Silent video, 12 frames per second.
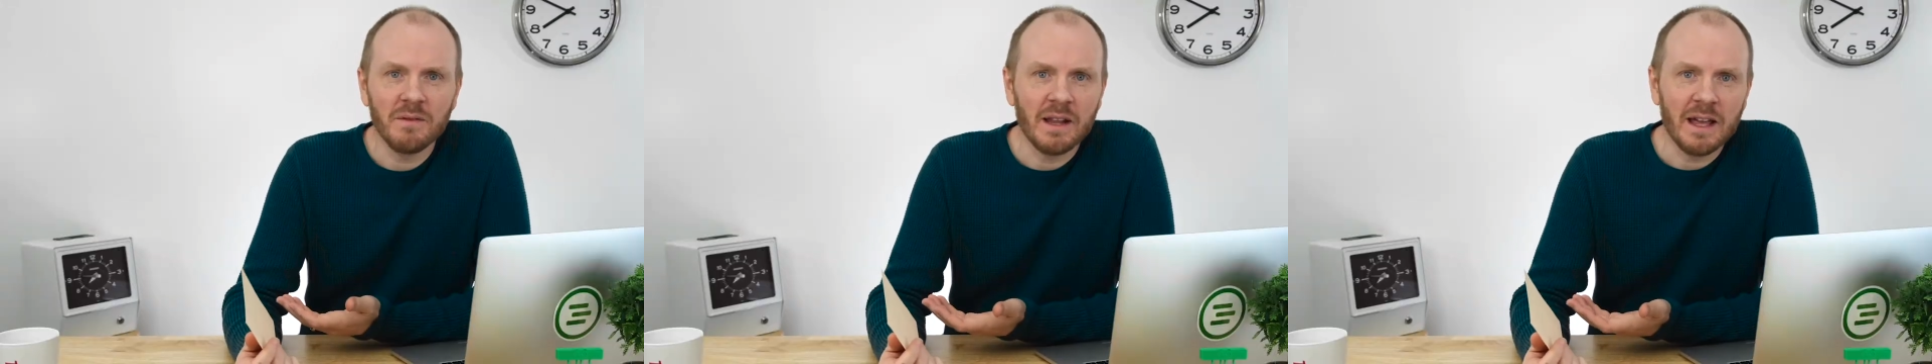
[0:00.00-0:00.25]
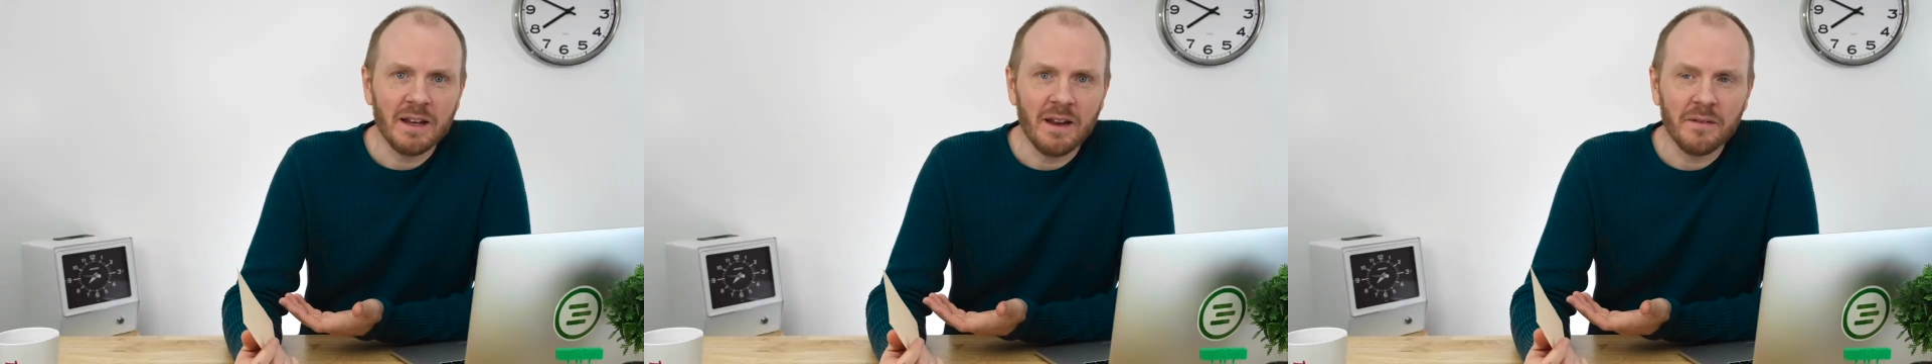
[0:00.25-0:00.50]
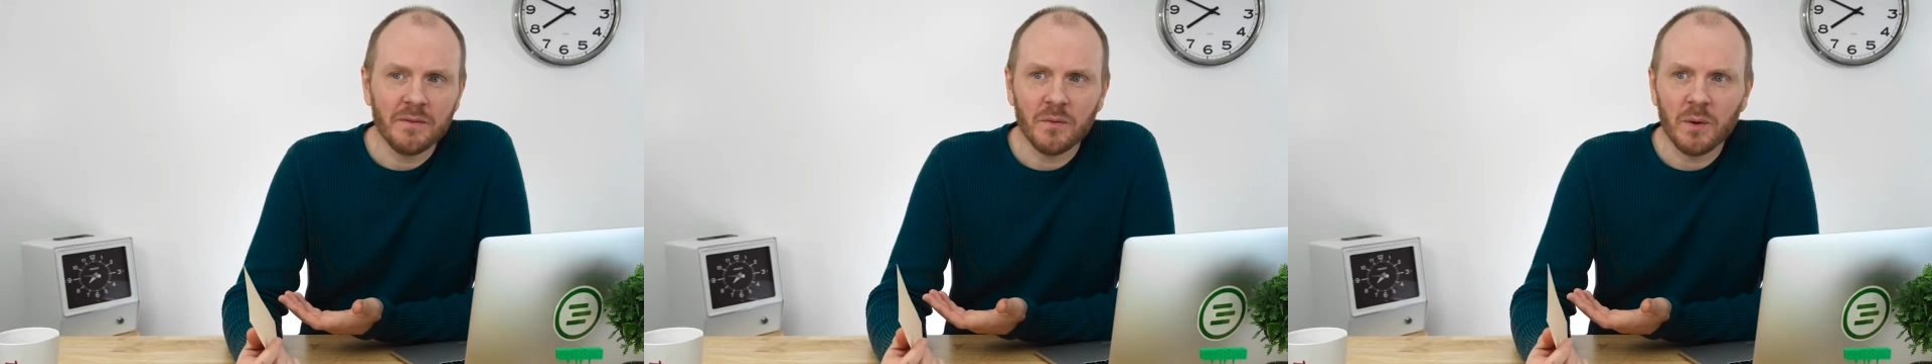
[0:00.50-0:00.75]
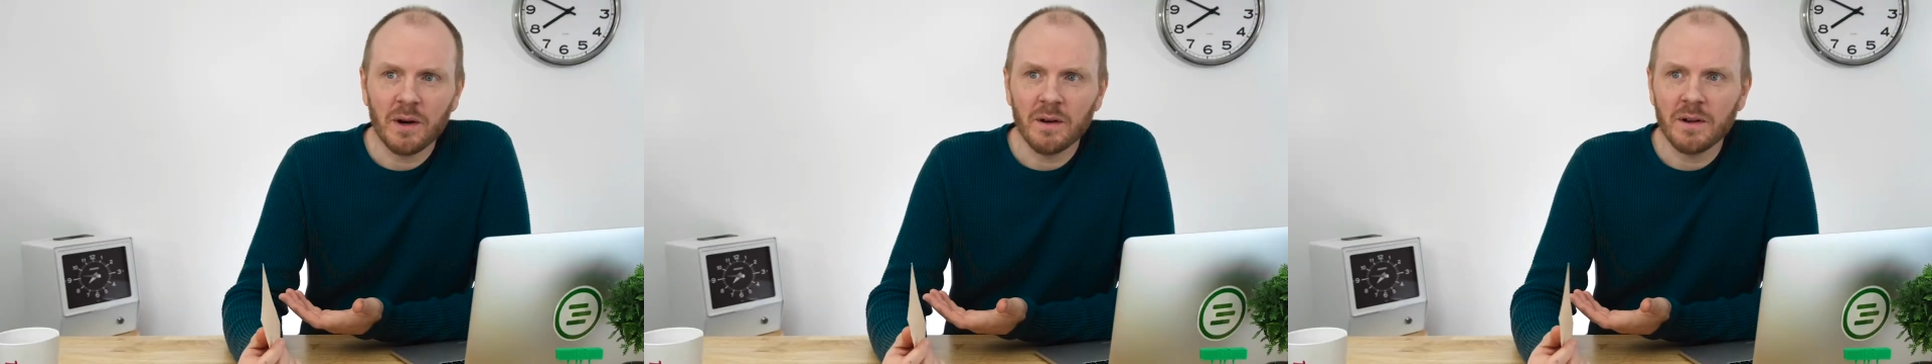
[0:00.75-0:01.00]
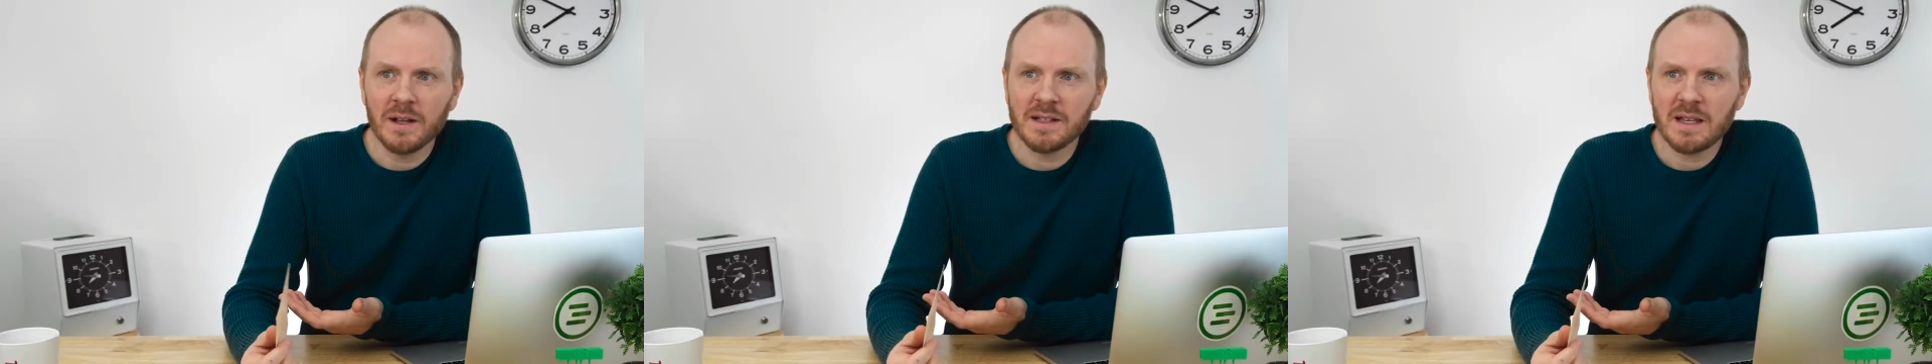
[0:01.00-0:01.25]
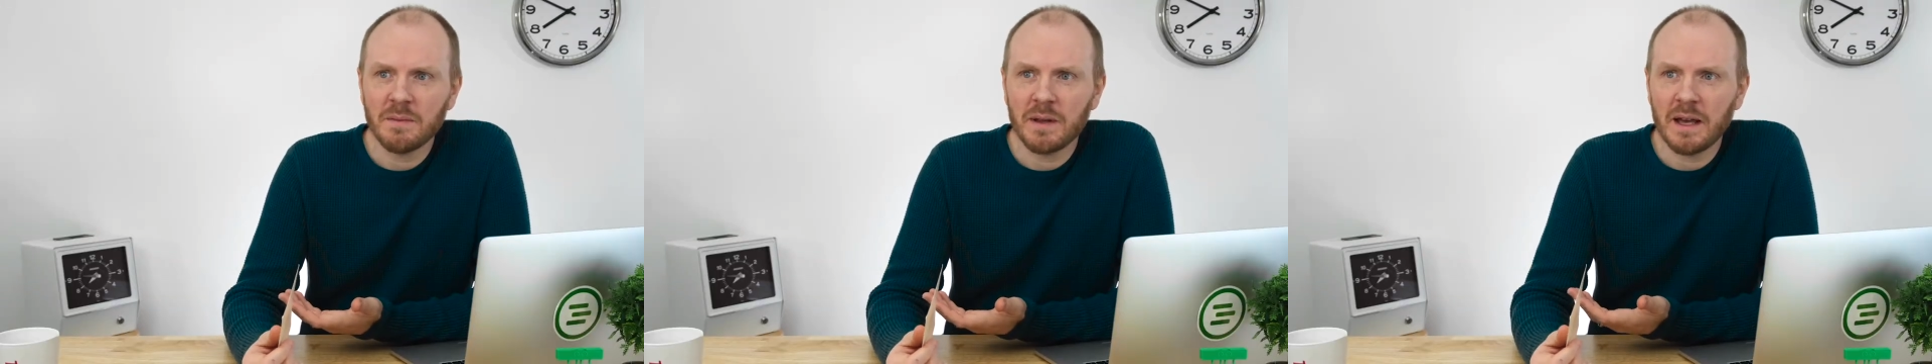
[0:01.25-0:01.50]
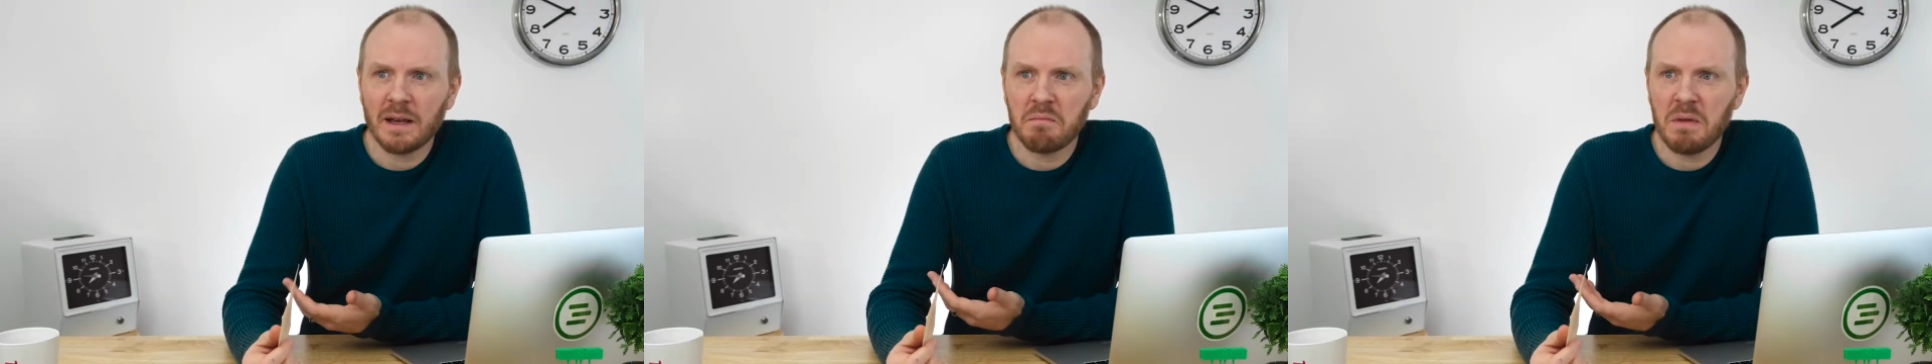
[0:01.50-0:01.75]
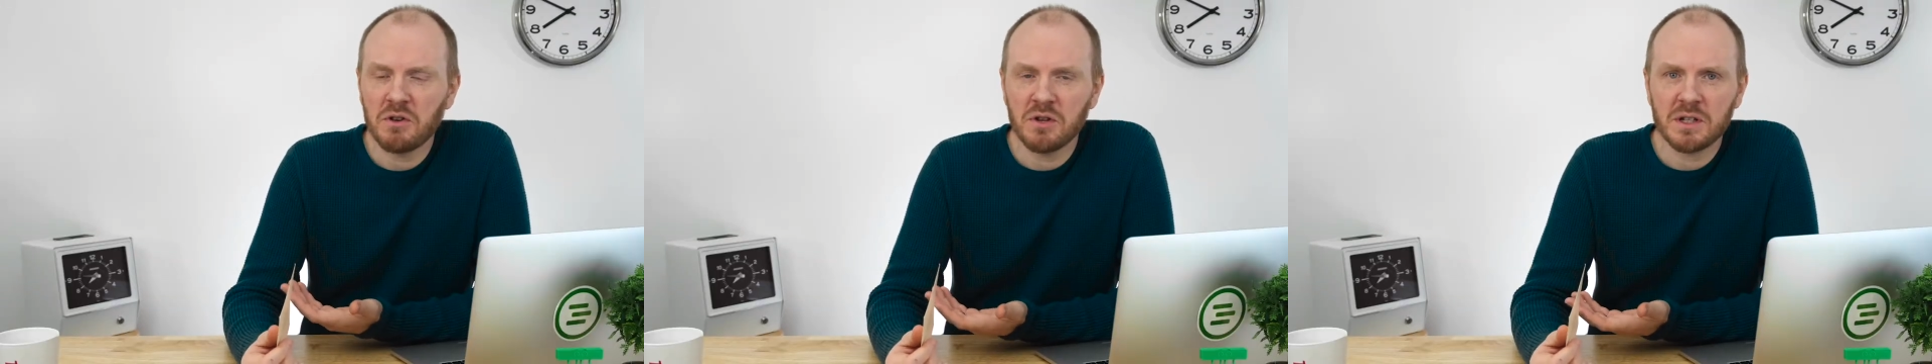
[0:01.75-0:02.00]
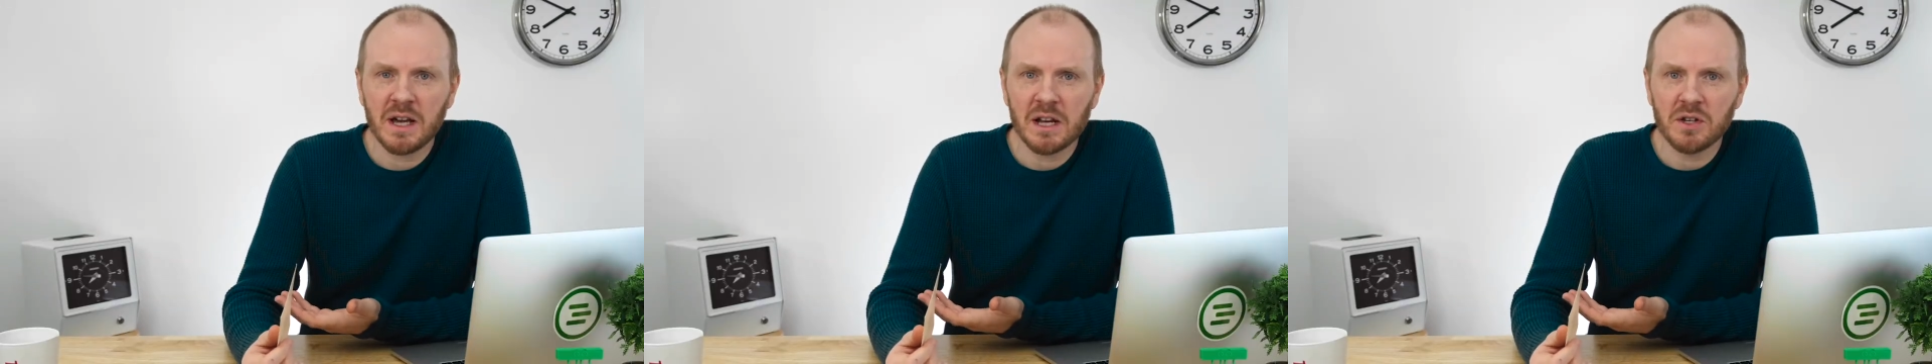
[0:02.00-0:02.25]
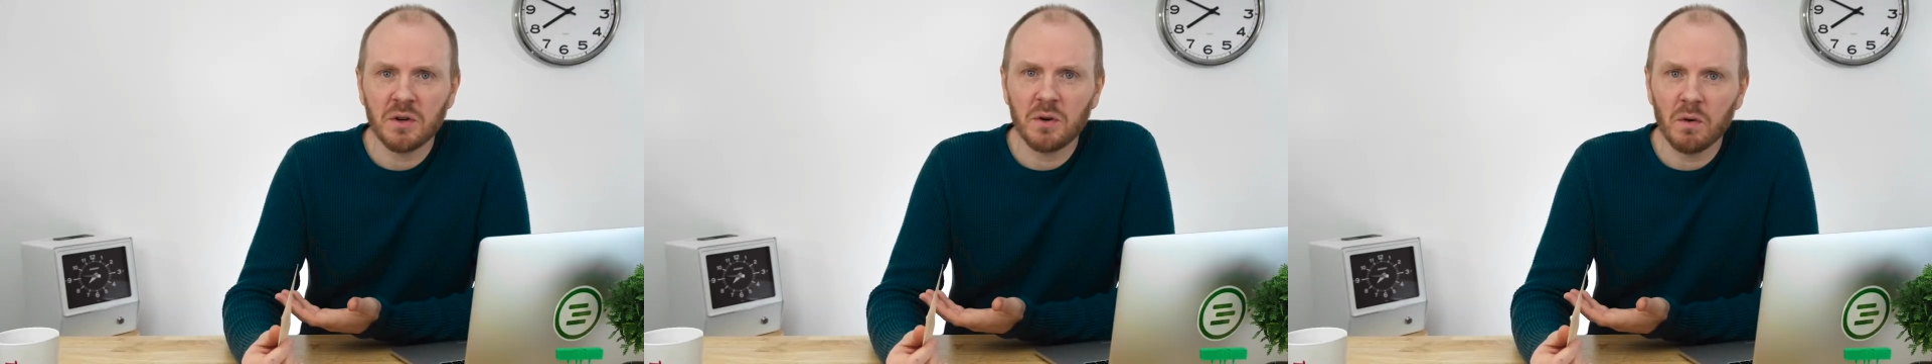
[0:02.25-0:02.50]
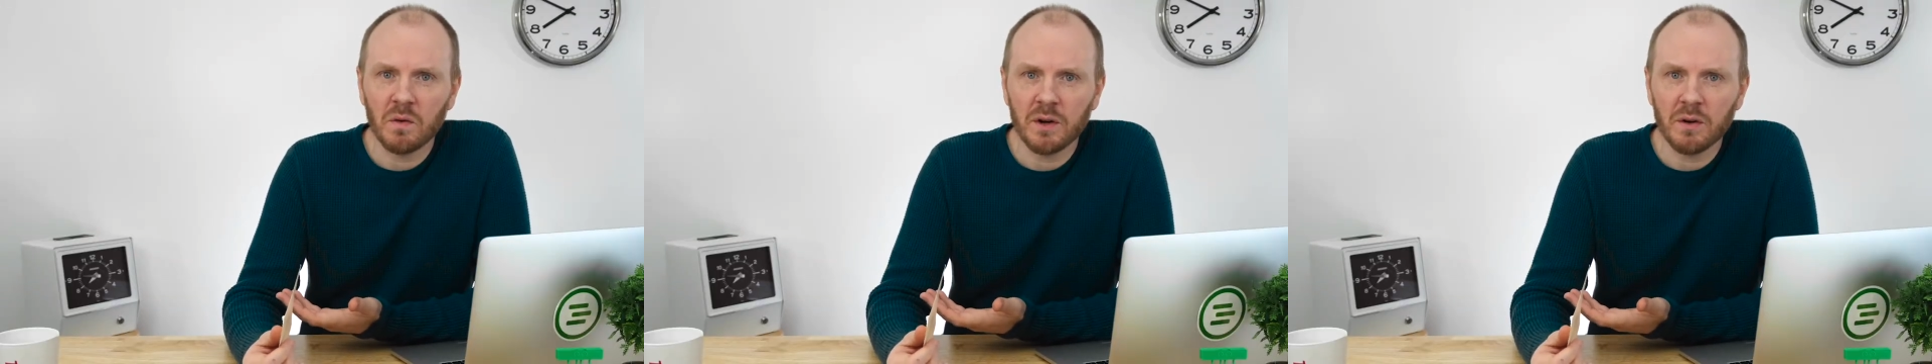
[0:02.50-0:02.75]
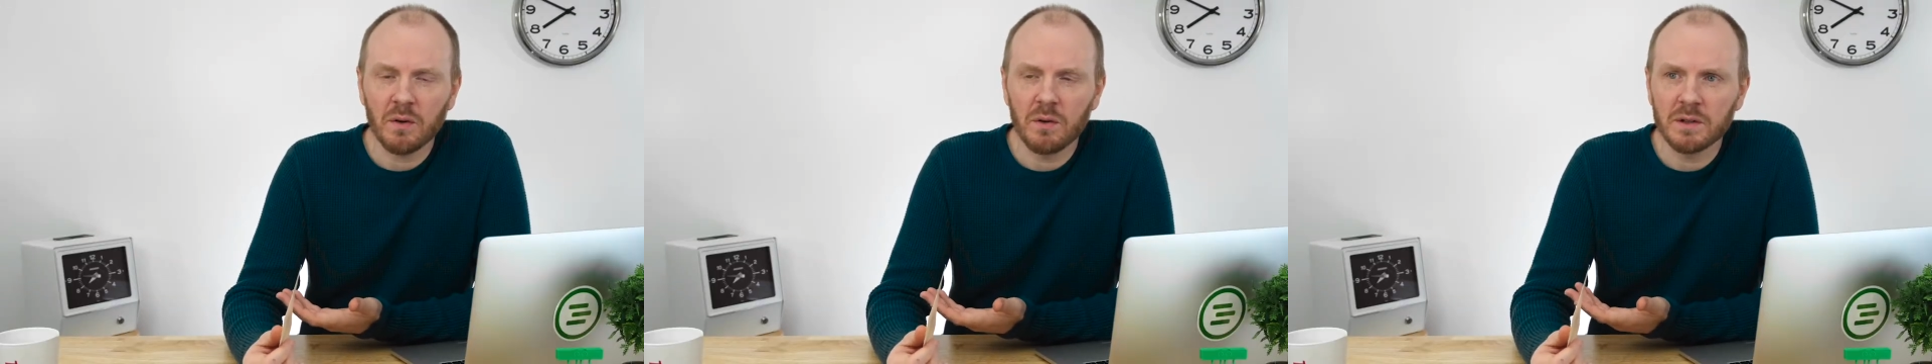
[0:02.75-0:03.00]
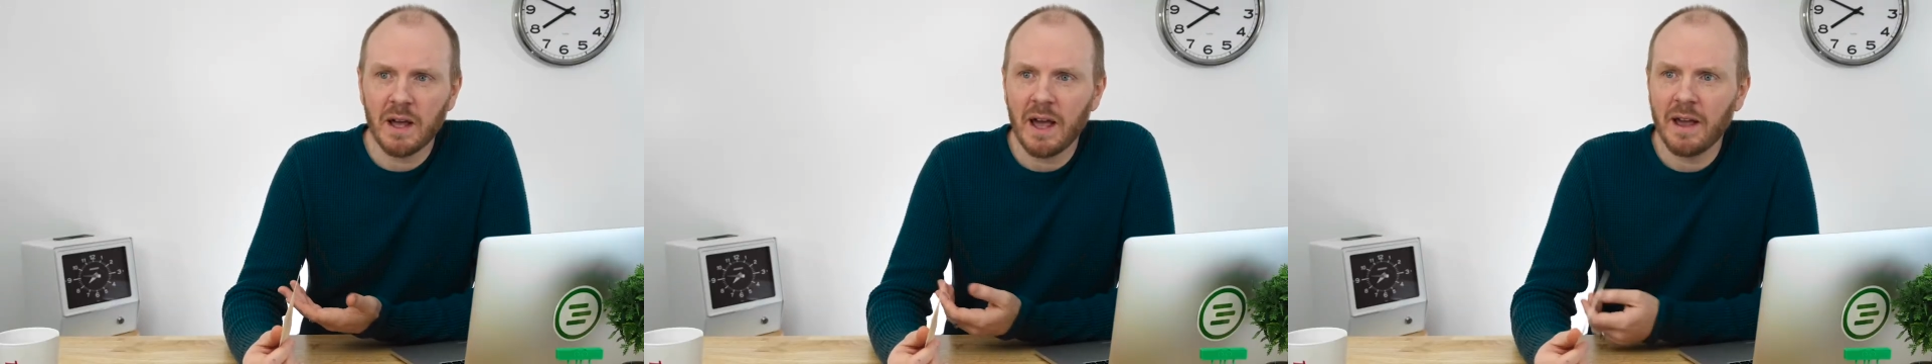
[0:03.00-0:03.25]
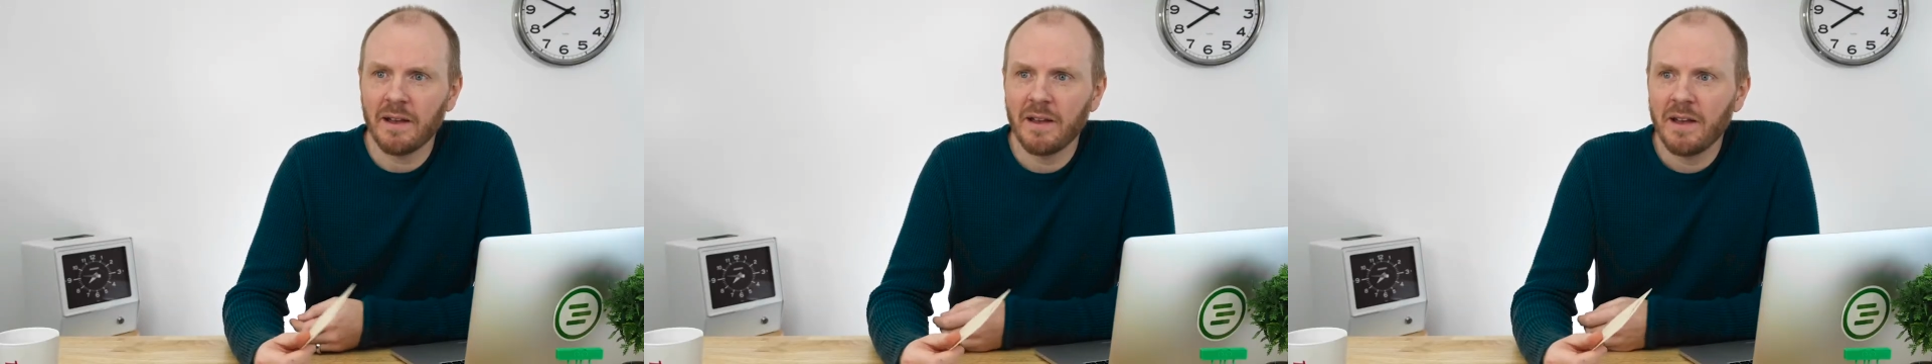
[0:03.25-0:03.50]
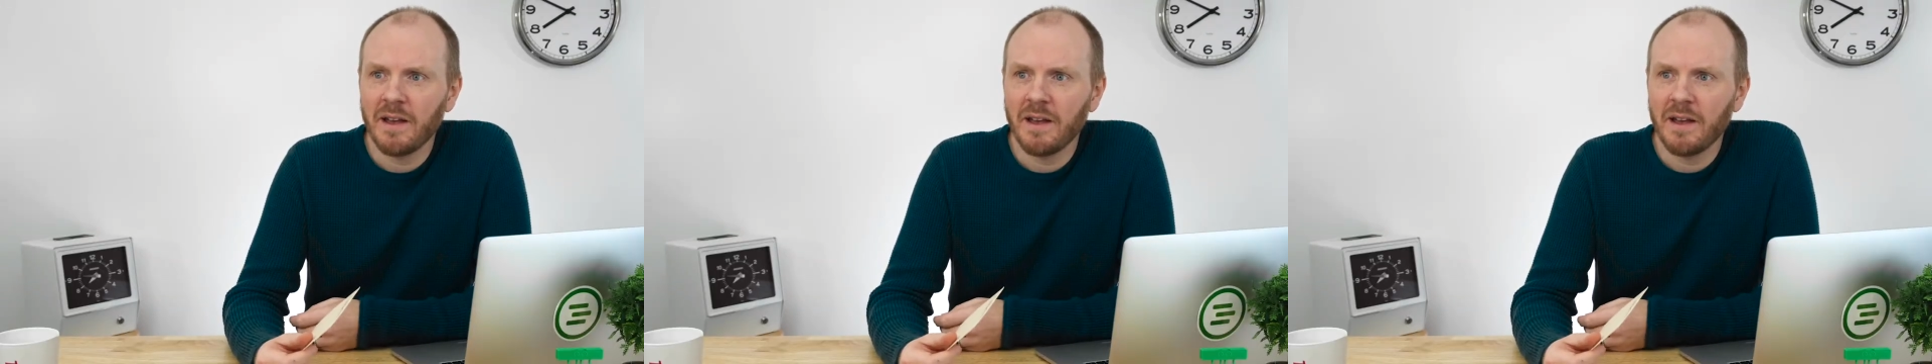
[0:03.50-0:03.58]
late enough where it seemed like it just kind of took over your whole day.